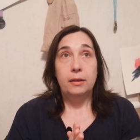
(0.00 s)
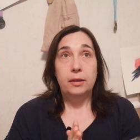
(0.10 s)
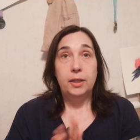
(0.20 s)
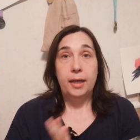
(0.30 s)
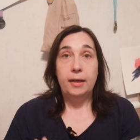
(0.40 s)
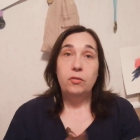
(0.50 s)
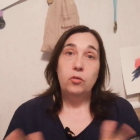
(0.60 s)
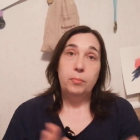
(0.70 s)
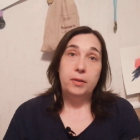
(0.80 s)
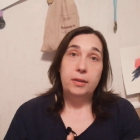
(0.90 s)
she has
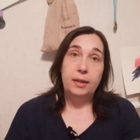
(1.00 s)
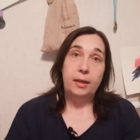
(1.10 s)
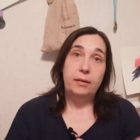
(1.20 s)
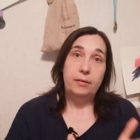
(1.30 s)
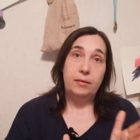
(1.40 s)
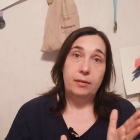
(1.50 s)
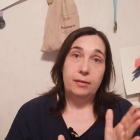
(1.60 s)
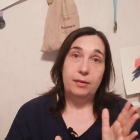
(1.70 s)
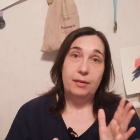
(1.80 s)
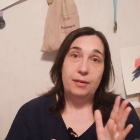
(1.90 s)
to be that
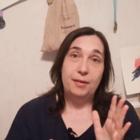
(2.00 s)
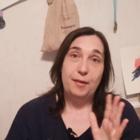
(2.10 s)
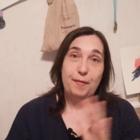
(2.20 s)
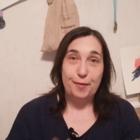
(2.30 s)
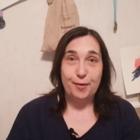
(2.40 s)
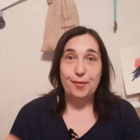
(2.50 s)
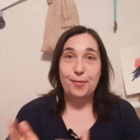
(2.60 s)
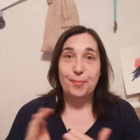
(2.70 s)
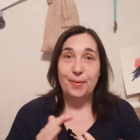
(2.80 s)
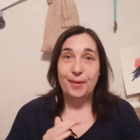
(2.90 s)

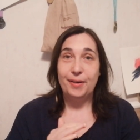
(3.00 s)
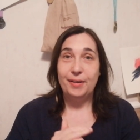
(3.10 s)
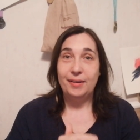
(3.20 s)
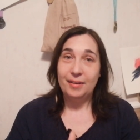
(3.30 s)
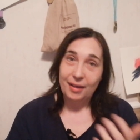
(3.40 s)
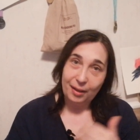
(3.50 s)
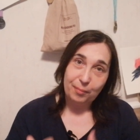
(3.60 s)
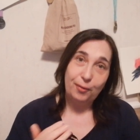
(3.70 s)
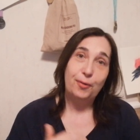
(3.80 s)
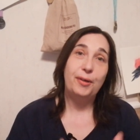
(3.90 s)
first where
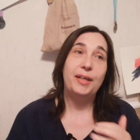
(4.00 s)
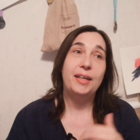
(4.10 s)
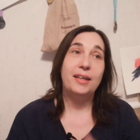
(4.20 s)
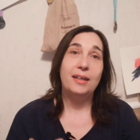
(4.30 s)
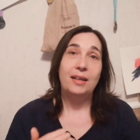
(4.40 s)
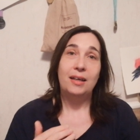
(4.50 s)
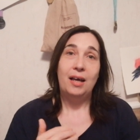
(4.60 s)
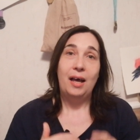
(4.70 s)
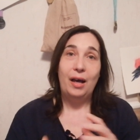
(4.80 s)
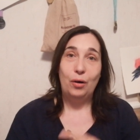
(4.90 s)
I'm learning
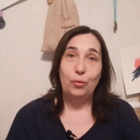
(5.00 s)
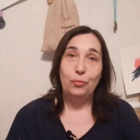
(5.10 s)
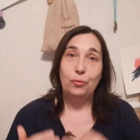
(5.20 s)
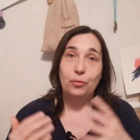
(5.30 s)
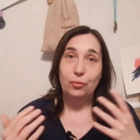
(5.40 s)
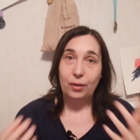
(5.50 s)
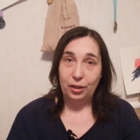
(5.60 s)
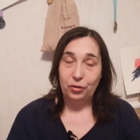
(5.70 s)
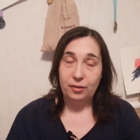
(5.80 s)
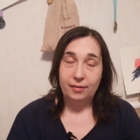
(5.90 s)
how to
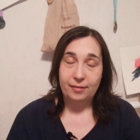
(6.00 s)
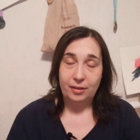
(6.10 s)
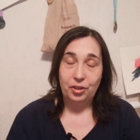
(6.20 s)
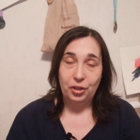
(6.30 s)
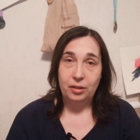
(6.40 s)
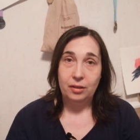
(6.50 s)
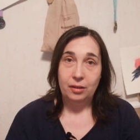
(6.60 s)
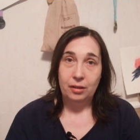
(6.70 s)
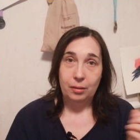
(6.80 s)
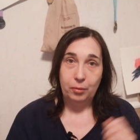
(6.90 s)
actually stitch
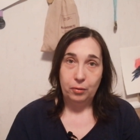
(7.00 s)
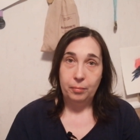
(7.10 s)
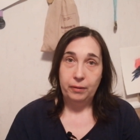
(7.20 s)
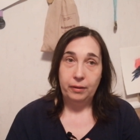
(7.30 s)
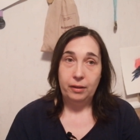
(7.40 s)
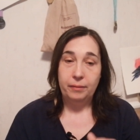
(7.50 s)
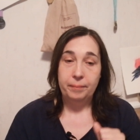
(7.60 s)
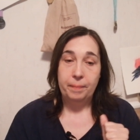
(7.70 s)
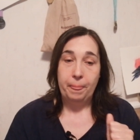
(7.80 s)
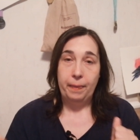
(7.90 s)
a Mirabilia
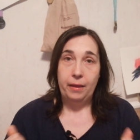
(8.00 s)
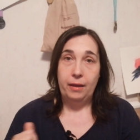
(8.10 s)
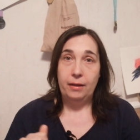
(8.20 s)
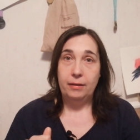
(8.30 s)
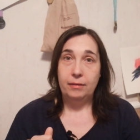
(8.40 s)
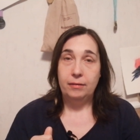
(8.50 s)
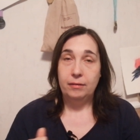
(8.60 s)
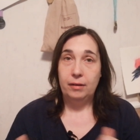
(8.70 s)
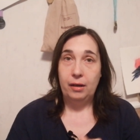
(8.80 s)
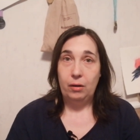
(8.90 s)
and
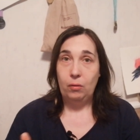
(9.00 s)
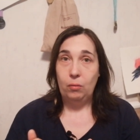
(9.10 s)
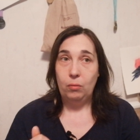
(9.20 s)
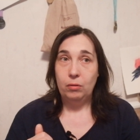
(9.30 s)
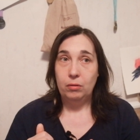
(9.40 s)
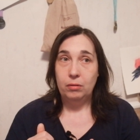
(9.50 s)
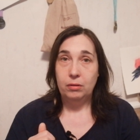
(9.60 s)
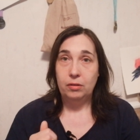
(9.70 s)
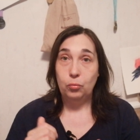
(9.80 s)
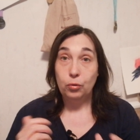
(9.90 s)
how
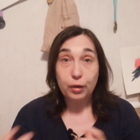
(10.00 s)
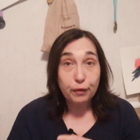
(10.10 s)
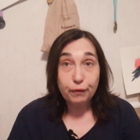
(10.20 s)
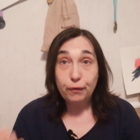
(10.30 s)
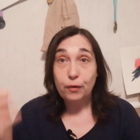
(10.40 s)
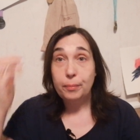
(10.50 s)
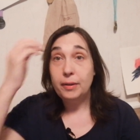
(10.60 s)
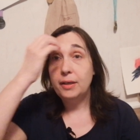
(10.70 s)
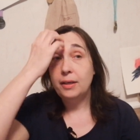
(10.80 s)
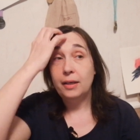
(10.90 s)
it's working for
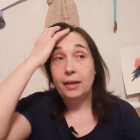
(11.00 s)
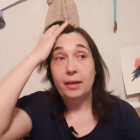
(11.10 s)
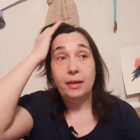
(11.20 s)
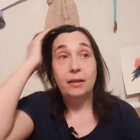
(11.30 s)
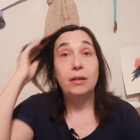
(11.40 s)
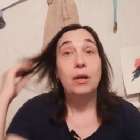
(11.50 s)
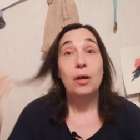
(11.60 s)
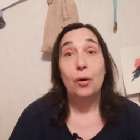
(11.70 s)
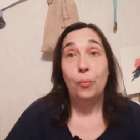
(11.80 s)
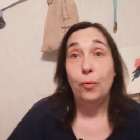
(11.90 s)
me and
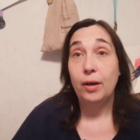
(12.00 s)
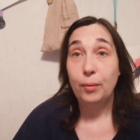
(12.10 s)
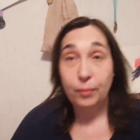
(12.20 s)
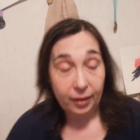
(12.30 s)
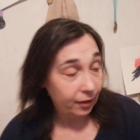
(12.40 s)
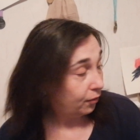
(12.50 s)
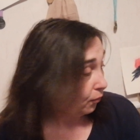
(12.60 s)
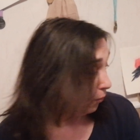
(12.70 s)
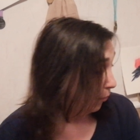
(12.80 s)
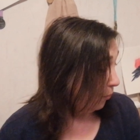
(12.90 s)
what I would like
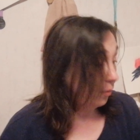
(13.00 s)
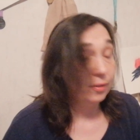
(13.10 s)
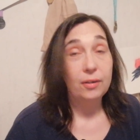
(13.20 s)
to,